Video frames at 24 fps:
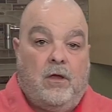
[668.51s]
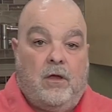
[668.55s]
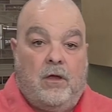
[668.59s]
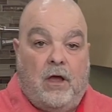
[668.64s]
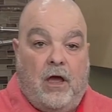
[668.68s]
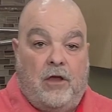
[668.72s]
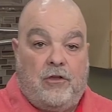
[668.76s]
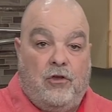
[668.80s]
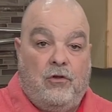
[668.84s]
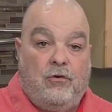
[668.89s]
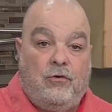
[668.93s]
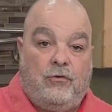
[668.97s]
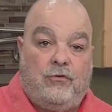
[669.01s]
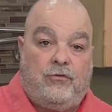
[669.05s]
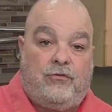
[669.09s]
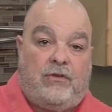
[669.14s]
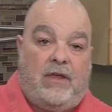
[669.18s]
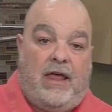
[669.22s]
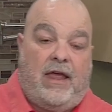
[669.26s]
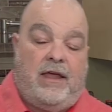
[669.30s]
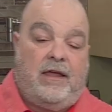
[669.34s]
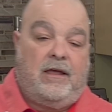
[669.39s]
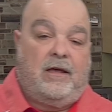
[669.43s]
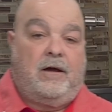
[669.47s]
I use
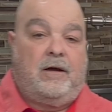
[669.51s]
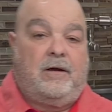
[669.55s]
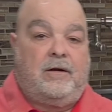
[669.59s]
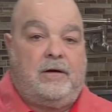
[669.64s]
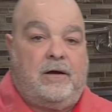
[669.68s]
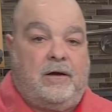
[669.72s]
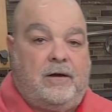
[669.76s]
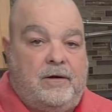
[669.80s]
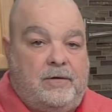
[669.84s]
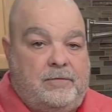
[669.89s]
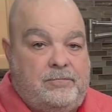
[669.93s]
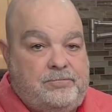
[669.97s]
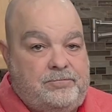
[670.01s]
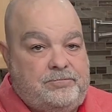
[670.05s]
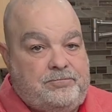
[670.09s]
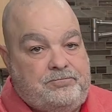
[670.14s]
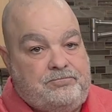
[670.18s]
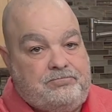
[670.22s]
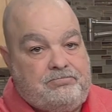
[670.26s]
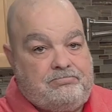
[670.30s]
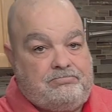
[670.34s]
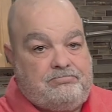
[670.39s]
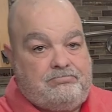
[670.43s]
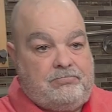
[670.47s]
a
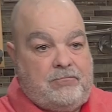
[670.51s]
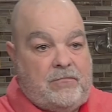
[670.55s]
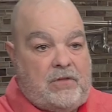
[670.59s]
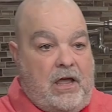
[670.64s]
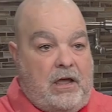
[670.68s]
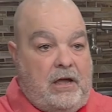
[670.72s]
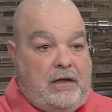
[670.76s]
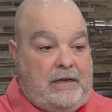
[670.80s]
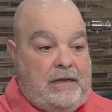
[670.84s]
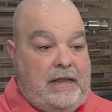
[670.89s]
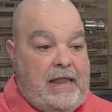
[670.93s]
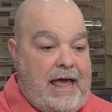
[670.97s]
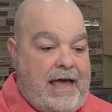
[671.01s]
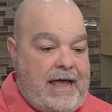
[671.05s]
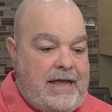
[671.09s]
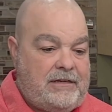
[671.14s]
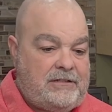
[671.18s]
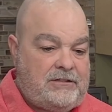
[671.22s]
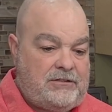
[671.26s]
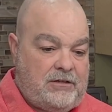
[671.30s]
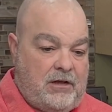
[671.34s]
glass,